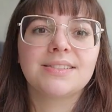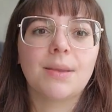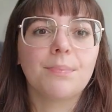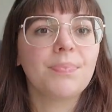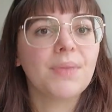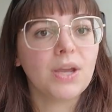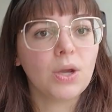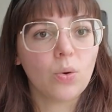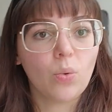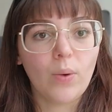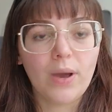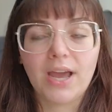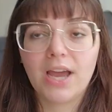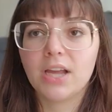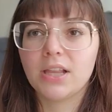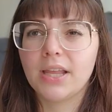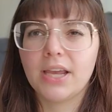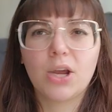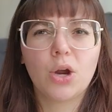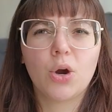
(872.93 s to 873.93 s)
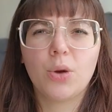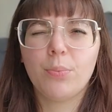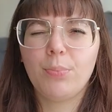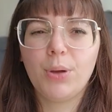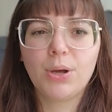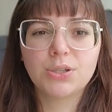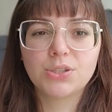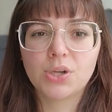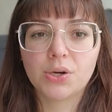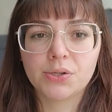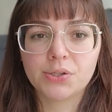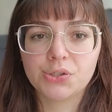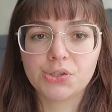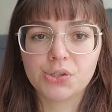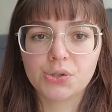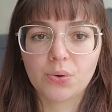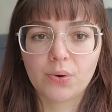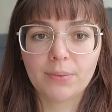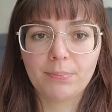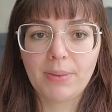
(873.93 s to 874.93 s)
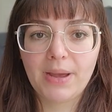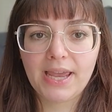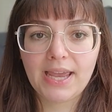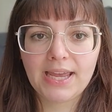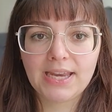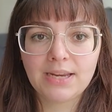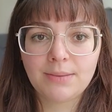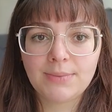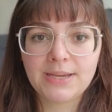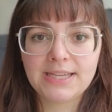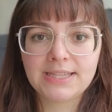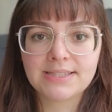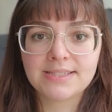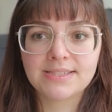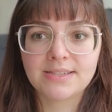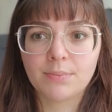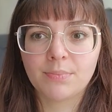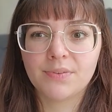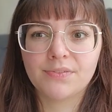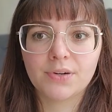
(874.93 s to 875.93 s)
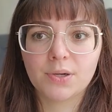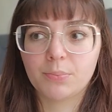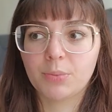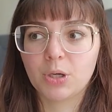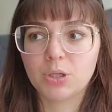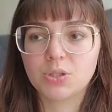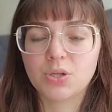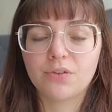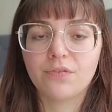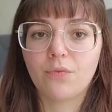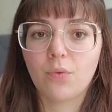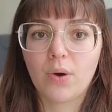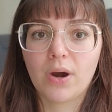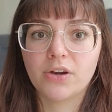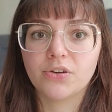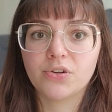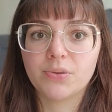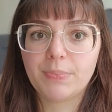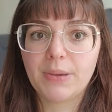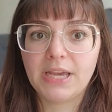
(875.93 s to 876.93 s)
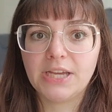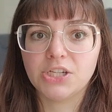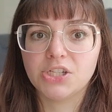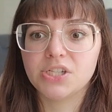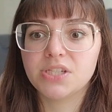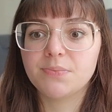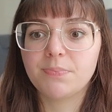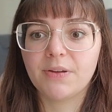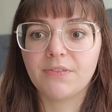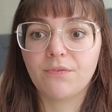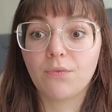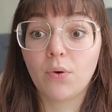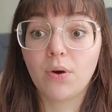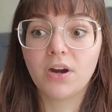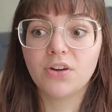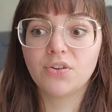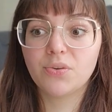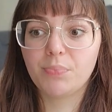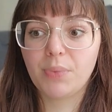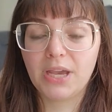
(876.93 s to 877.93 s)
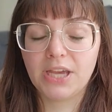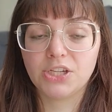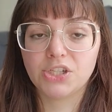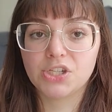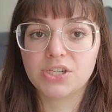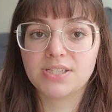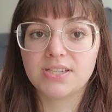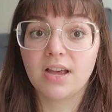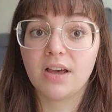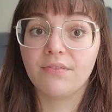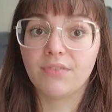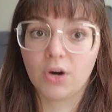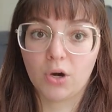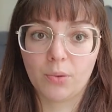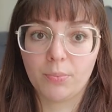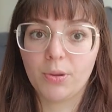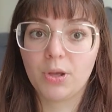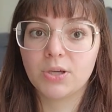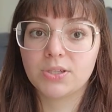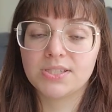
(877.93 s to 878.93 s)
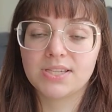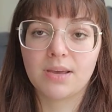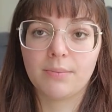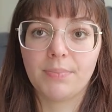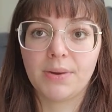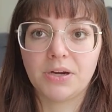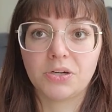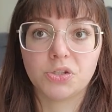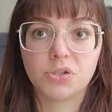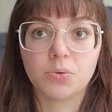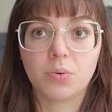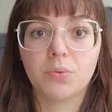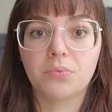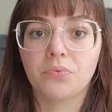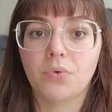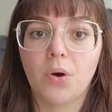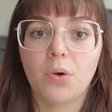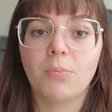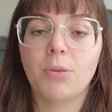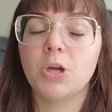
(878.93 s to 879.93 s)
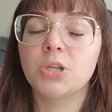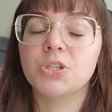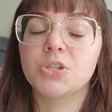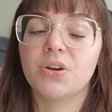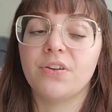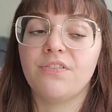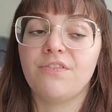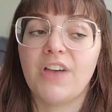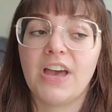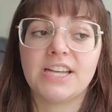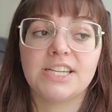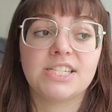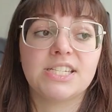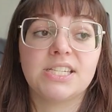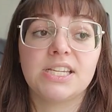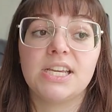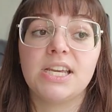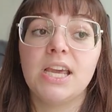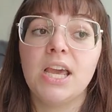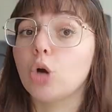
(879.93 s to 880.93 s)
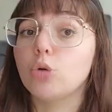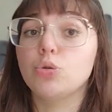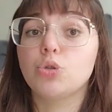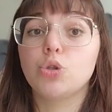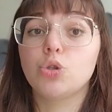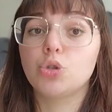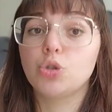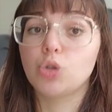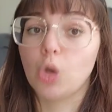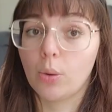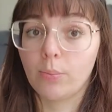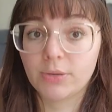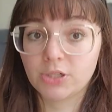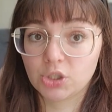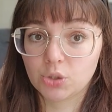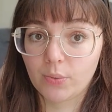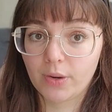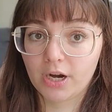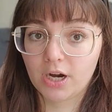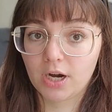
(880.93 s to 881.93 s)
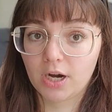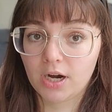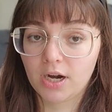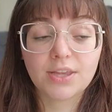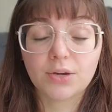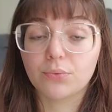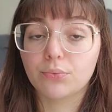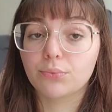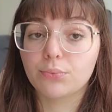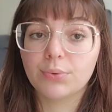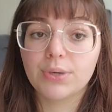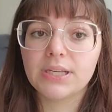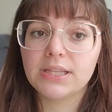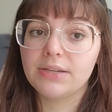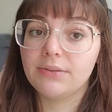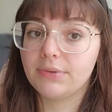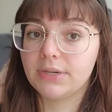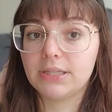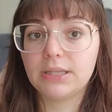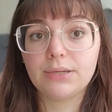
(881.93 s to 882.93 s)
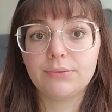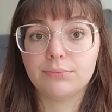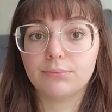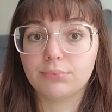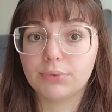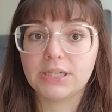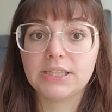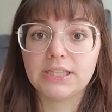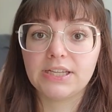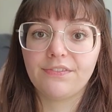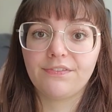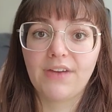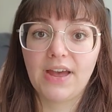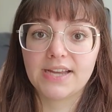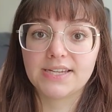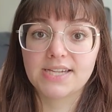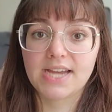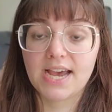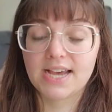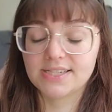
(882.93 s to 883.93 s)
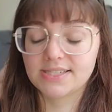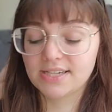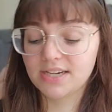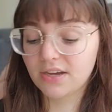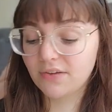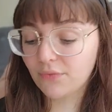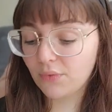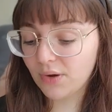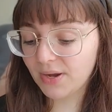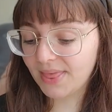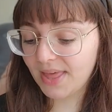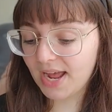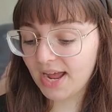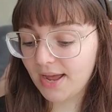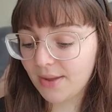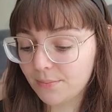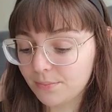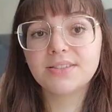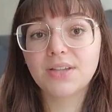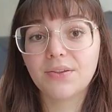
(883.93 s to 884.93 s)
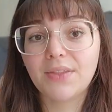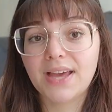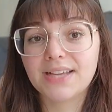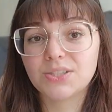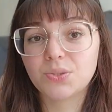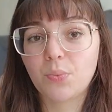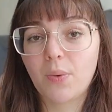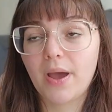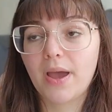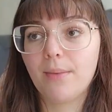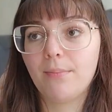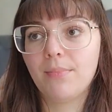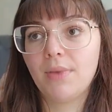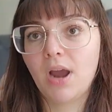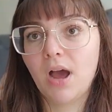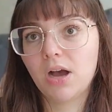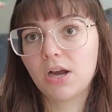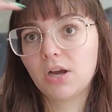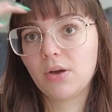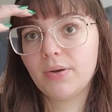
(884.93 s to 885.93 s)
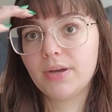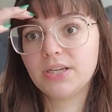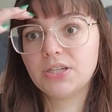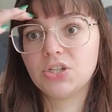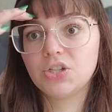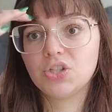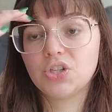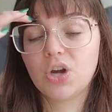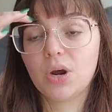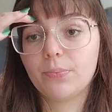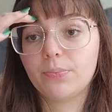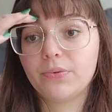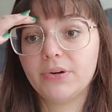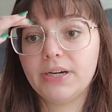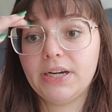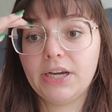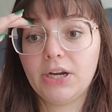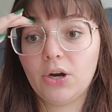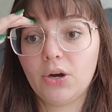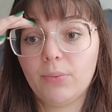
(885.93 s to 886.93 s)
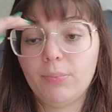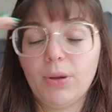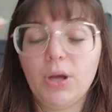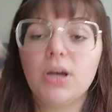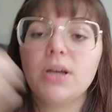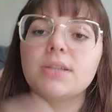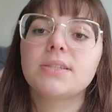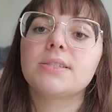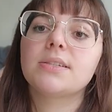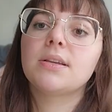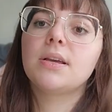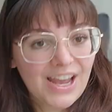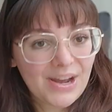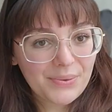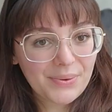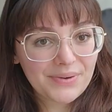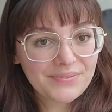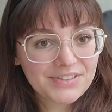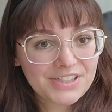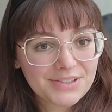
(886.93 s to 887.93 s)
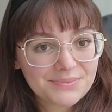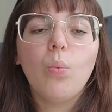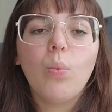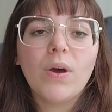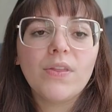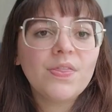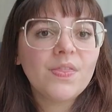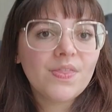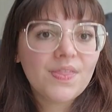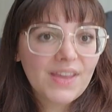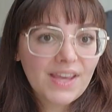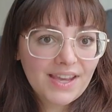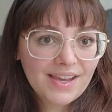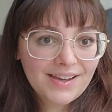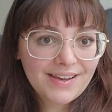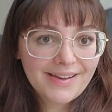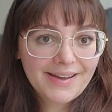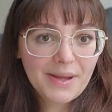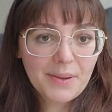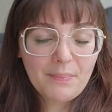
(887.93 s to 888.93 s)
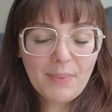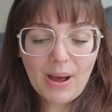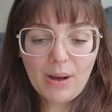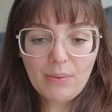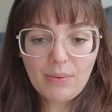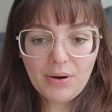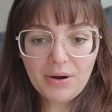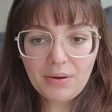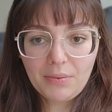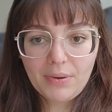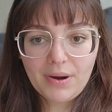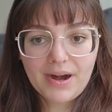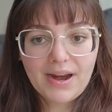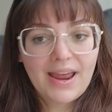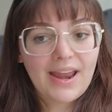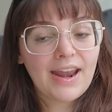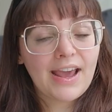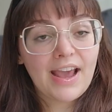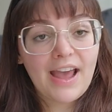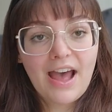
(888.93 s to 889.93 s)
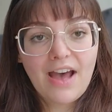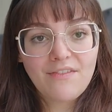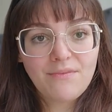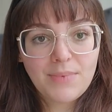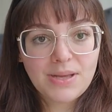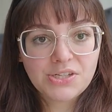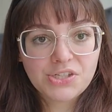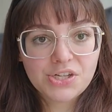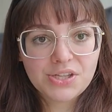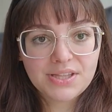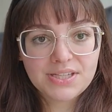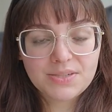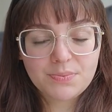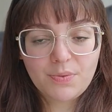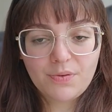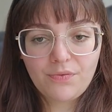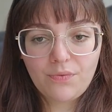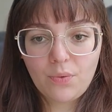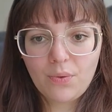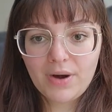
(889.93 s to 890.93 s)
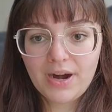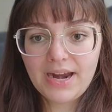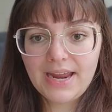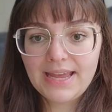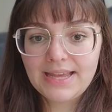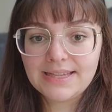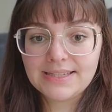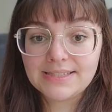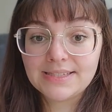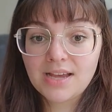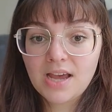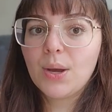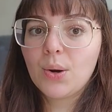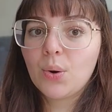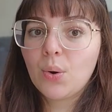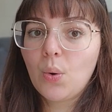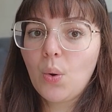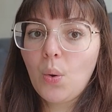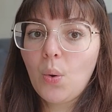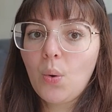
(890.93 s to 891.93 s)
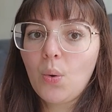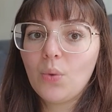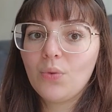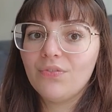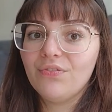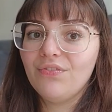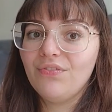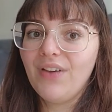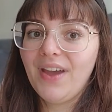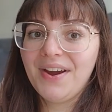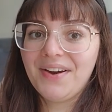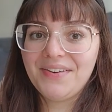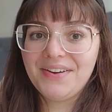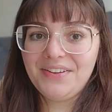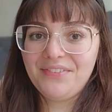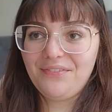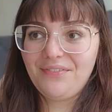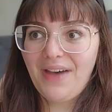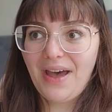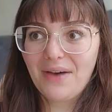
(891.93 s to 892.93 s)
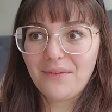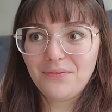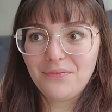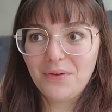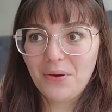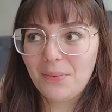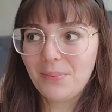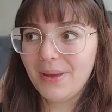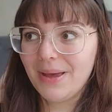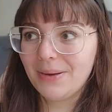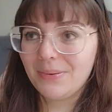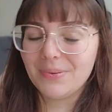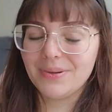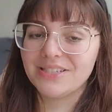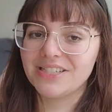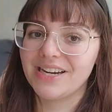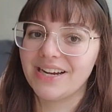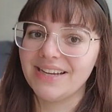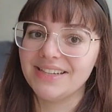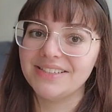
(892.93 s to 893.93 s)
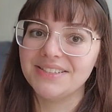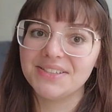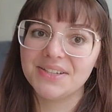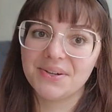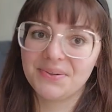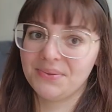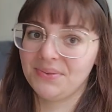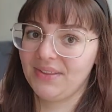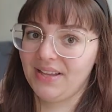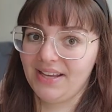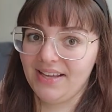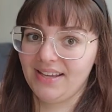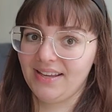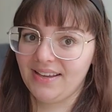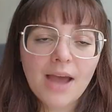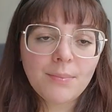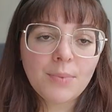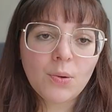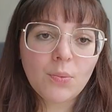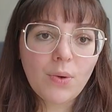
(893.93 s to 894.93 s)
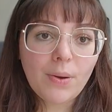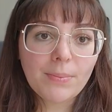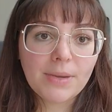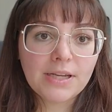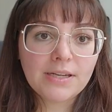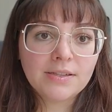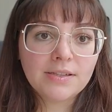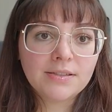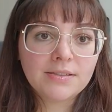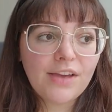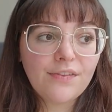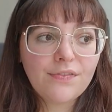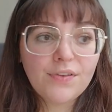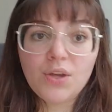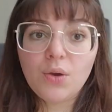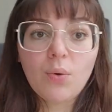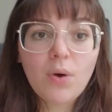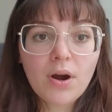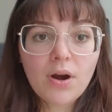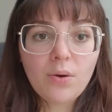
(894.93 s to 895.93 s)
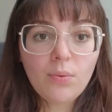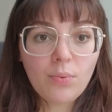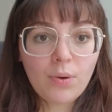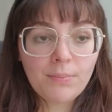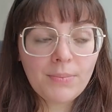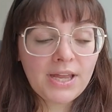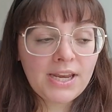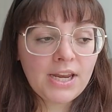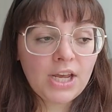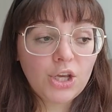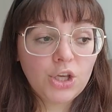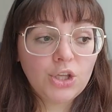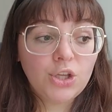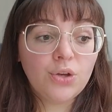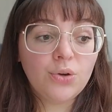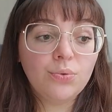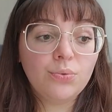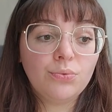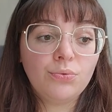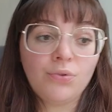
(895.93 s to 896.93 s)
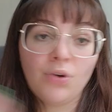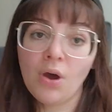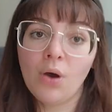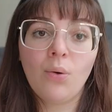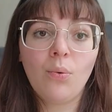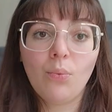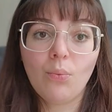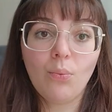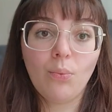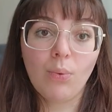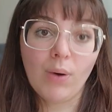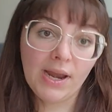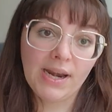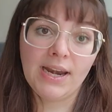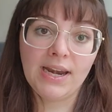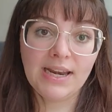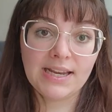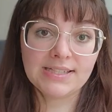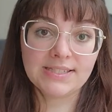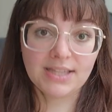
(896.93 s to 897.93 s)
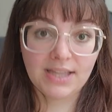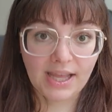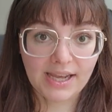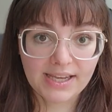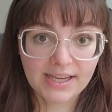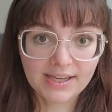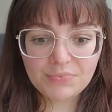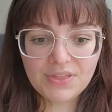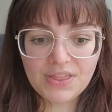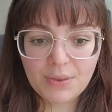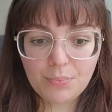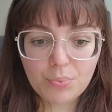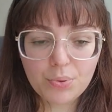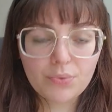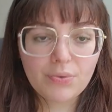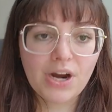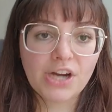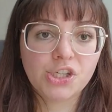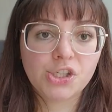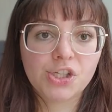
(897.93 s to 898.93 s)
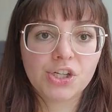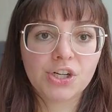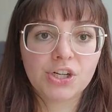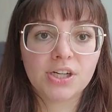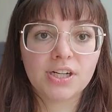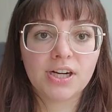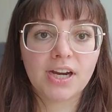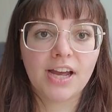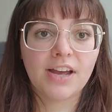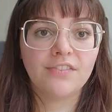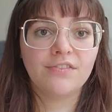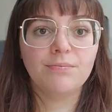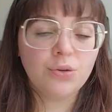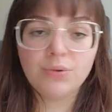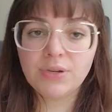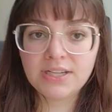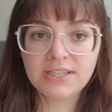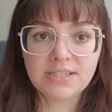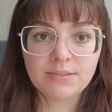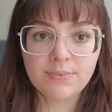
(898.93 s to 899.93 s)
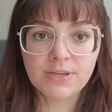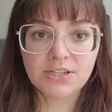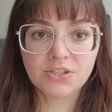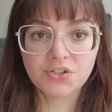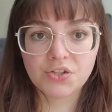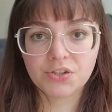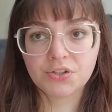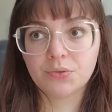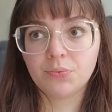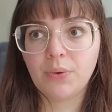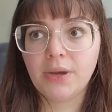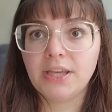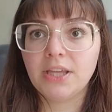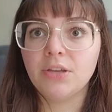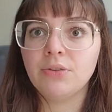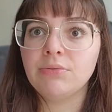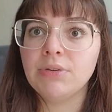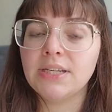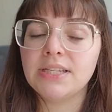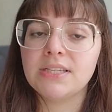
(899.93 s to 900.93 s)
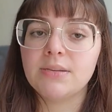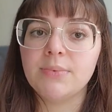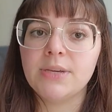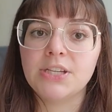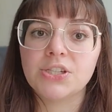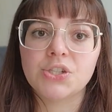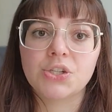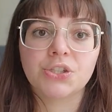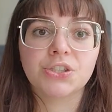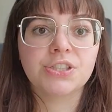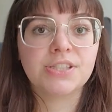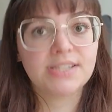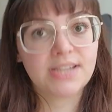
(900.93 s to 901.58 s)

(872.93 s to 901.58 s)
something quick. Like her books aren't short by any means. Some of her books are 400 pages, but 400 pages of her books compared to a romance or a fantasy go so much quicker. They're really, really, really fantastic for that. So that's why I'm not going to stop reading her books. However, one thing about her work, and I have mentioned this before, is they're all very fat phobic, which I don't like. I'm a woman. If you are a woman, you know what it is like. The pressure of you need to be a certain weight, you need to be a certain